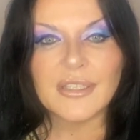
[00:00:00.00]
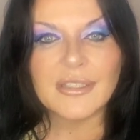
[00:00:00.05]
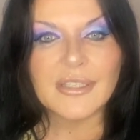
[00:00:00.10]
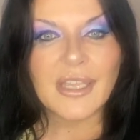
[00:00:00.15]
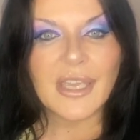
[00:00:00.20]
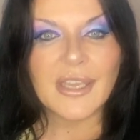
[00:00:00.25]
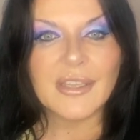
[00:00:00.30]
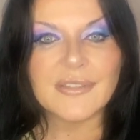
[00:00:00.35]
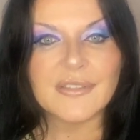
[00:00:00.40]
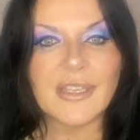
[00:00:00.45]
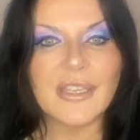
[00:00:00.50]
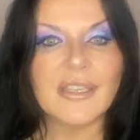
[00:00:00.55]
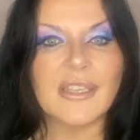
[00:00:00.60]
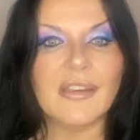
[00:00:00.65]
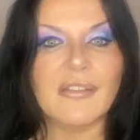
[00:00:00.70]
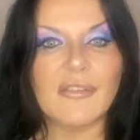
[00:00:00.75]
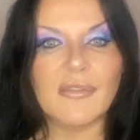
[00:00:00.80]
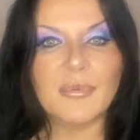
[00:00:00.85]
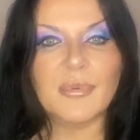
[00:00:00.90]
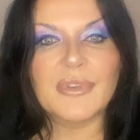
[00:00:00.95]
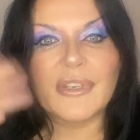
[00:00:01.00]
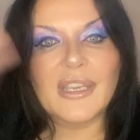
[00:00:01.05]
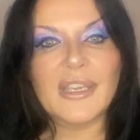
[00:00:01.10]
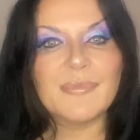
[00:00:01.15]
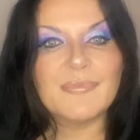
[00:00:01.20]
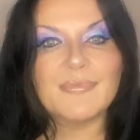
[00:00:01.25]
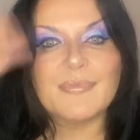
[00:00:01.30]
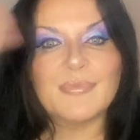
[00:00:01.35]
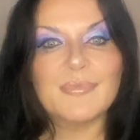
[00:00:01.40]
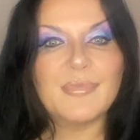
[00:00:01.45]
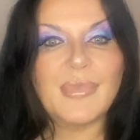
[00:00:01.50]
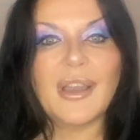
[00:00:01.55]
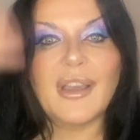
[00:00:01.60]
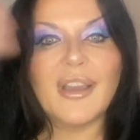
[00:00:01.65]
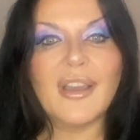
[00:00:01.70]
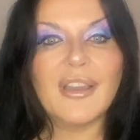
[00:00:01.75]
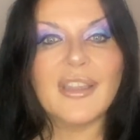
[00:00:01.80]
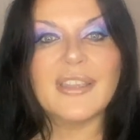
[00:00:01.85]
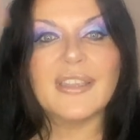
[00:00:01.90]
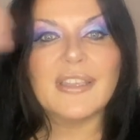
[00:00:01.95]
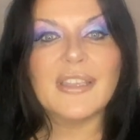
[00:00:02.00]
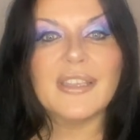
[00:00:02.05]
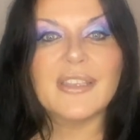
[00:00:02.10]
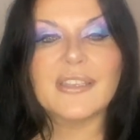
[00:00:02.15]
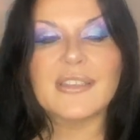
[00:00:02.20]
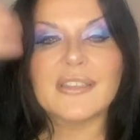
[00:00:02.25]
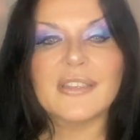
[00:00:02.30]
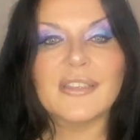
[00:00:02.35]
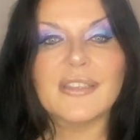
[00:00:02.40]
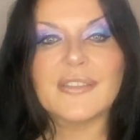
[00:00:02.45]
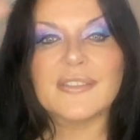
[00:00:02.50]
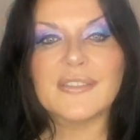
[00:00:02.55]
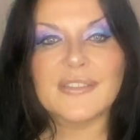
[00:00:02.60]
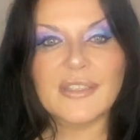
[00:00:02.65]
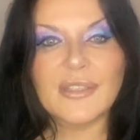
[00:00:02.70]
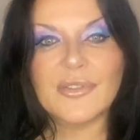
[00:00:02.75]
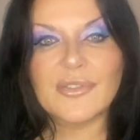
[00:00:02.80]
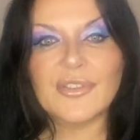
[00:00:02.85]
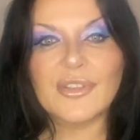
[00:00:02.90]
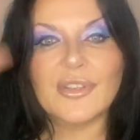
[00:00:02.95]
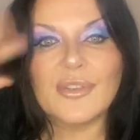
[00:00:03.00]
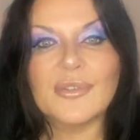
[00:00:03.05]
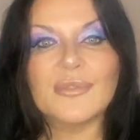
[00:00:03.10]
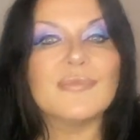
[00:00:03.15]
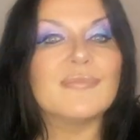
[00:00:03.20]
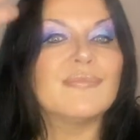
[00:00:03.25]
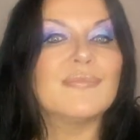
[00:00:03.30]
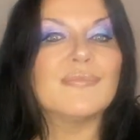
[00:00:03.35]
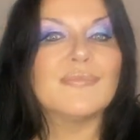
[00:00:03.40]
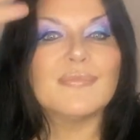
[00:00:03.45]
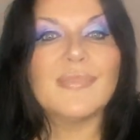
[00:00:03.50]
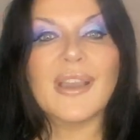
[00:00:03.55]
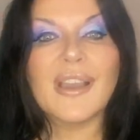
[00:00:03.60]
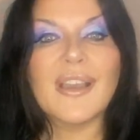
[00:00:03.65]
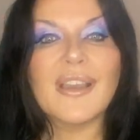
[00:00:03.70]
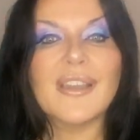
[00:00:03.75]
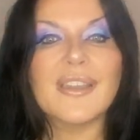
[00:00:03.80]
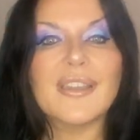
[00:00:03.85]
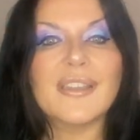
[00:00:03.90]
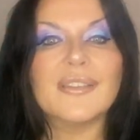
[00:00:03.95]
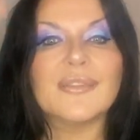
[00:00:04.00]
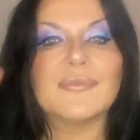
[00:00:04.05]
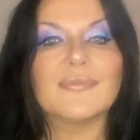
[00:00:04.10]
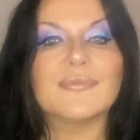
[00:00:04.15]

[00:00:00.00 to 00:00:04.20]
yeah, take care everybody. Bye. See you soon. Bye.